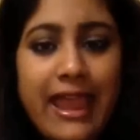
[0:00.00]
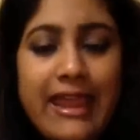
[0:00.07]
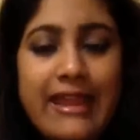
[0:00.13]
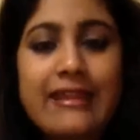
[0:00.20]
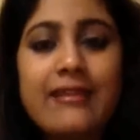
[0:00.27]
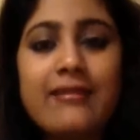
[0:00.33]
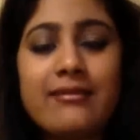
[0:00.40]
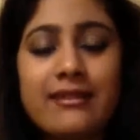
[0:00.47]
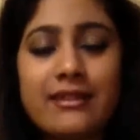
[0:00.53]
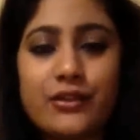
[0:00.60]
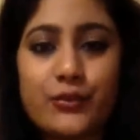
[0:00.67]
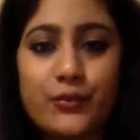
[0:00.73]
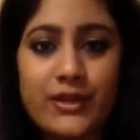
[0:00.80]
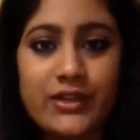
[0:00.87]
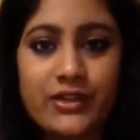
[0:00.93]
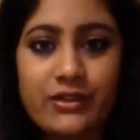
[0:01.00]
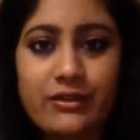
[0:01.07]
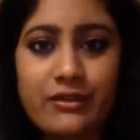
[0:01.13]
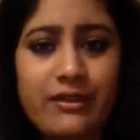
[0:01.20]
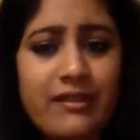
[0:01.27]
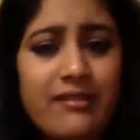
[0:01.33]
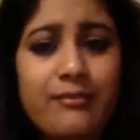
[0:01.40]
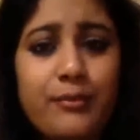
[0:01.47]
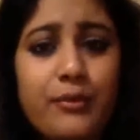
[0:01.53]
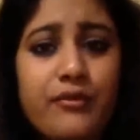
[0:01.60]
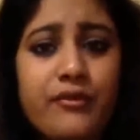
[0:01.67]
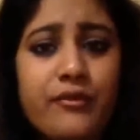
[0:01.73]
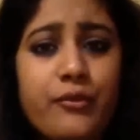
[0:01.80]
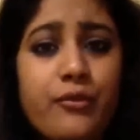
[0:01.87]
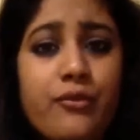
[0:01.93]
any situation. This
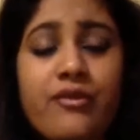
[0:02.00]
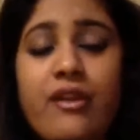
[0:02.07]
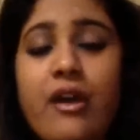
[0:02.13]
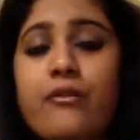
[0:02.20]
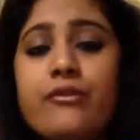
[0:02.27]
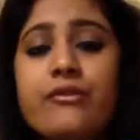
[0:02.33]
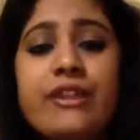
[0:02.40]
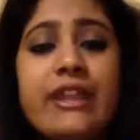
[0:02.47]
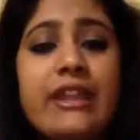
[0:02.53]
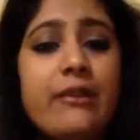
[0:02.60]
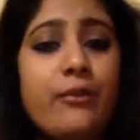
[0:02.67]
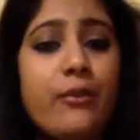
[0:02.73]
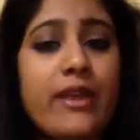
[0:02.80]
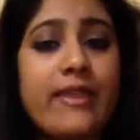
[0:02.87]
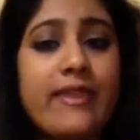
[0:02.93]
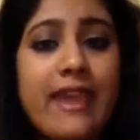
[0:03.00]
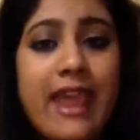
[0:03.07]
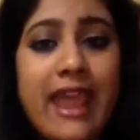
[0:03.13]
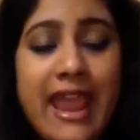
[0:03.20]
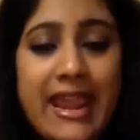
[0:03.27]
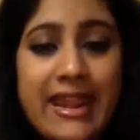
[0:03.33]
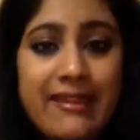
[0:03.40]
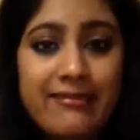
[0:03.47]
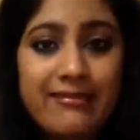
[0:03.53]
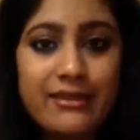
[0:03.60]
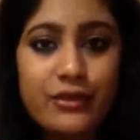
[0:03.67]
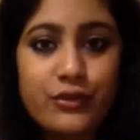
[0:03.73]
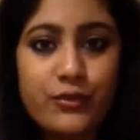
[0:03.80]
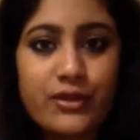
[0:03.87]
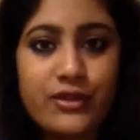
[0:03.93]
person knows how to deal with any
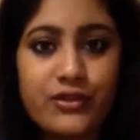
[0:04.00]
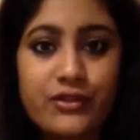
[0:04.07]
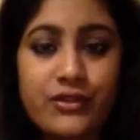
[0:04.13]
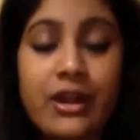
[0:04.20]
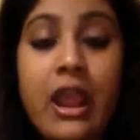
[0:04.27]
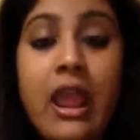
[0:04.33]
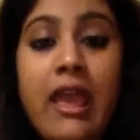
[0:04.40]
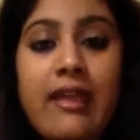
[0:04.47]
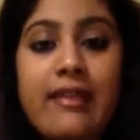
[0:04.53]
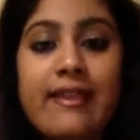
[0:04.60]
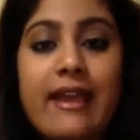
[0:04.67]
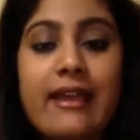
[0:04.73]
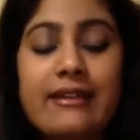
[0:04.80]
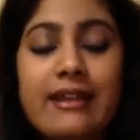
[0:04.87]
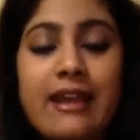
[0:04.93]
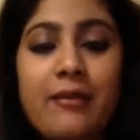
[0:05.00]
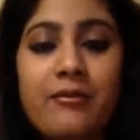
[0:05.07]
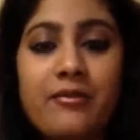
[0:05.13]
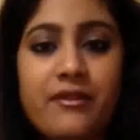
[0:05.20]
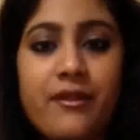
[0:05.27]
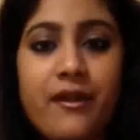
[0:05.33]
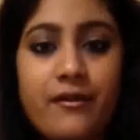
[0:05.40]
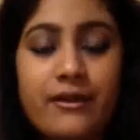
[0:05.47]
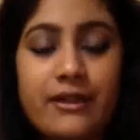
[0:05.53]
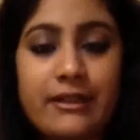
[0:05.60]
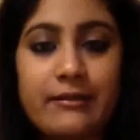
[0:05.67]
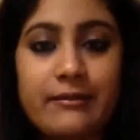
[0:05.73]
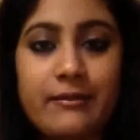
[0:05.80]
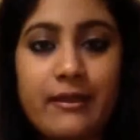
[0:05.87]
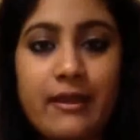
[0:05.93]
situation that comes around
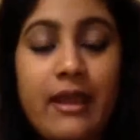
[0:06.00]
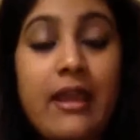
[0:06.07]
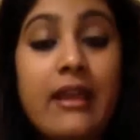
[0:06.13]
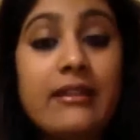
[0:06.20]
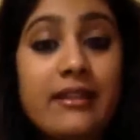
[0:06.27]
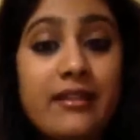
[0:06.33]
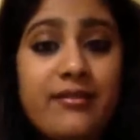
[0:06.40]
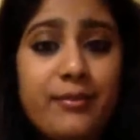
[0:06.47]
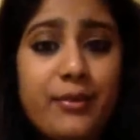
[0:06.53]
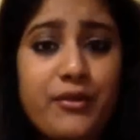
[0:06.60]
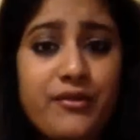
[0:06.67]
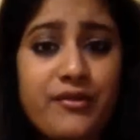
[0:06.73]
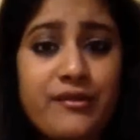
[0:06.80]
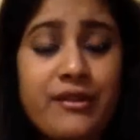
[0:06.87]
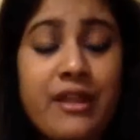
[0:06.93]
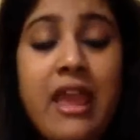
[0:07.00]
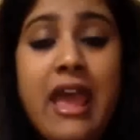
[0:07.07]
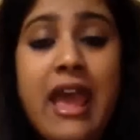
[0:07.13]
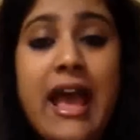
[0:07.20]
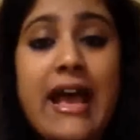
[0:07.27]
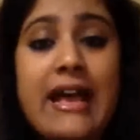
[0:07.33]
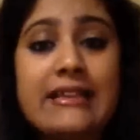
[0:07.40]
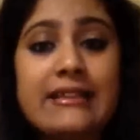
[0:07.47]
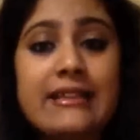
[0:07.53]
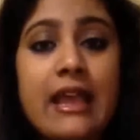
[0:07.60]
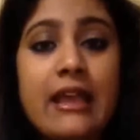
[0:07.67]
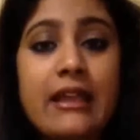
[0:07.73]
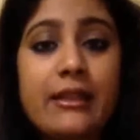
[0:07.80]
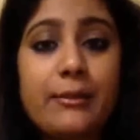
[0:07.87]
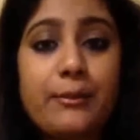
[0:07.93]
him. This person has
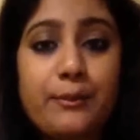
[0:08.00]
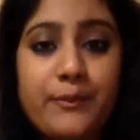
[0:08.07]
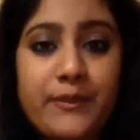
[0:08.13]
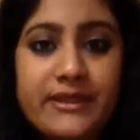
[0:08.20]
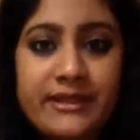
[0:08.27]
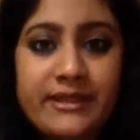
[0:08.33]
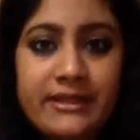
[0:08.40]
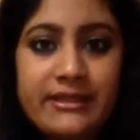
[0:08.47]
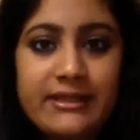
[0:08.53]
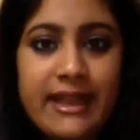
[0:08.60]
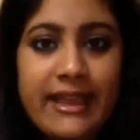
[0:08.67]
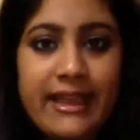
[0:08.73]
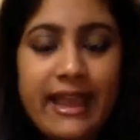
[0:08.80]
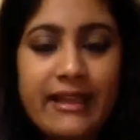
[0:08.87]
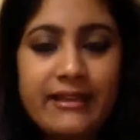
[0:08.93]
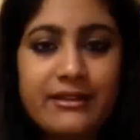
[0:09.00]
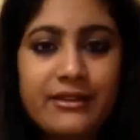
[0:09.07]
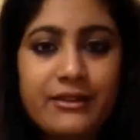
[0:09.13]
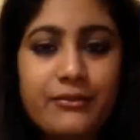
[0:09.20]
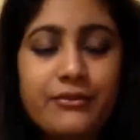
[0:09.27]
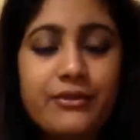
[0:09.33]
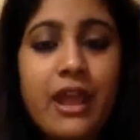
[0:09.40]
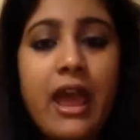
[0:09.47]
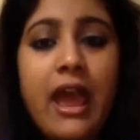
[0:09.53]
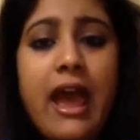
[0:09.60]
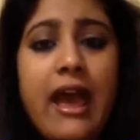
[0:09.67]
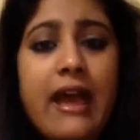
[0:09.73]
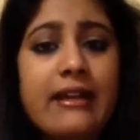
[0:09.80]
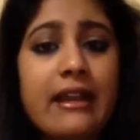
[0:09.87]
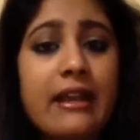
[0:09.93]
the business-like attitude
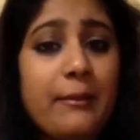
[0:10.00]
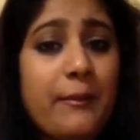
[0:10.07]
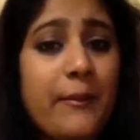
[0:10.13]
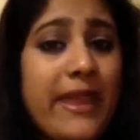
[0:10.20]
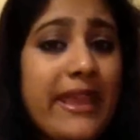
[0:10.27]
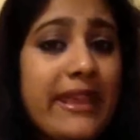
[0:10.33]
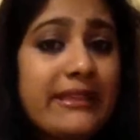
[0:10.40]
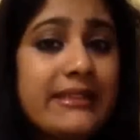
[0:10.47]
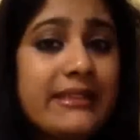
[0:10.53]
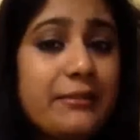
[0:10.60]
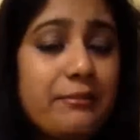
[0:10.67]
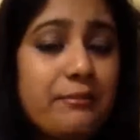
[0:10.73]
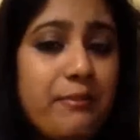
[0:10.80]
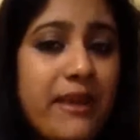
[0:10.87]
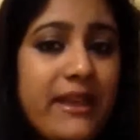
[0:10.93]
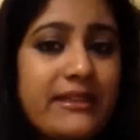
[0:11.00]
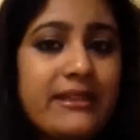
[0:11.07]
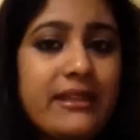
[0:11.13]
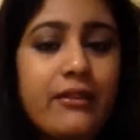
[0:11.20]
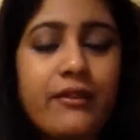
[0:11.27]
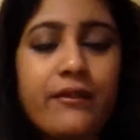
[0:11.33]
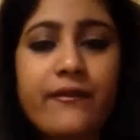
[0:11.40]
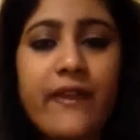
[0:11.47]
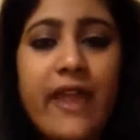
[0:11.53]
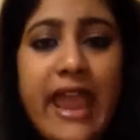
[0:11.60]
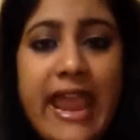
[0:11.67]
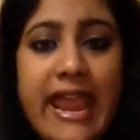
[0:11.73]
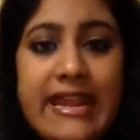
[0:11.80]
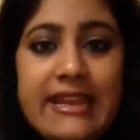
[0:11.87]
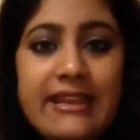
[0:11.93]
and makes the best out of
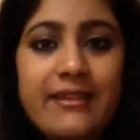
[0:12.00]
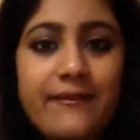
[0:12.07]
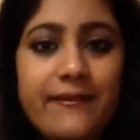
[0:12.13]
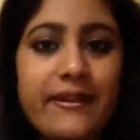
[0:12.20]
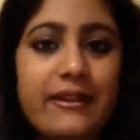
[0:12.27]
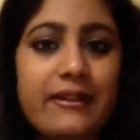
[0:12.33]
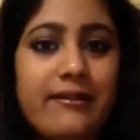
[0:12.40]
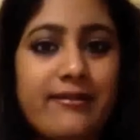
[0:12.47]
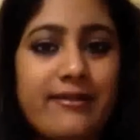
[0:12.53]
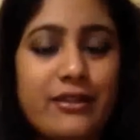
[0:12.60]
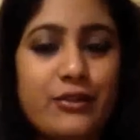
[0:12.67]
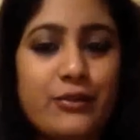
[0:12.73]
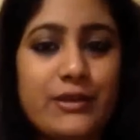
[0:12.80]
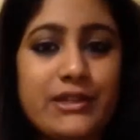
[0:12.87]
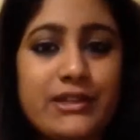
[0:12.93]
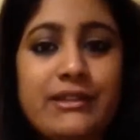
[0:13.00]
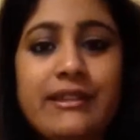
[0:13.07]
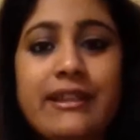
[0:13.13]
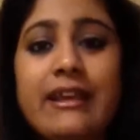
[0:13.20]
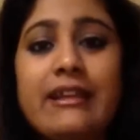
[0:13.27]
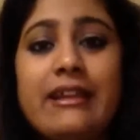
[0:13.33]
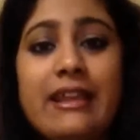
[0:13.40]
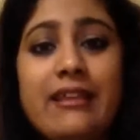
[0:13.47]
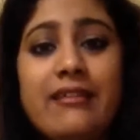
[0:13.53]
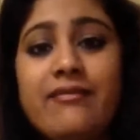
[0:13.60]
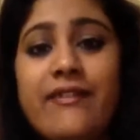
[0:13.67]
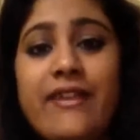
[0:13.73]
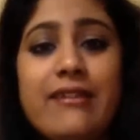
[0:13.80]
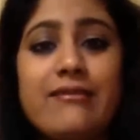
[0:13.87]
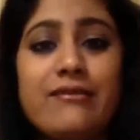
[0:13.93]
any difficult situation that he is
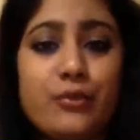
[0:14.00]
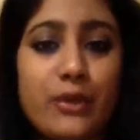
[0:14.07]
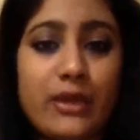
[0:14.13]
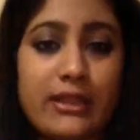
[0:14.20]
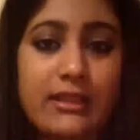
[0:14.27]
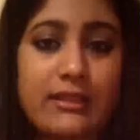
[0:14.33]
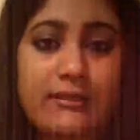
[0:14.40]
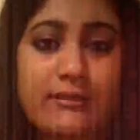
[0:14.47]
faced with.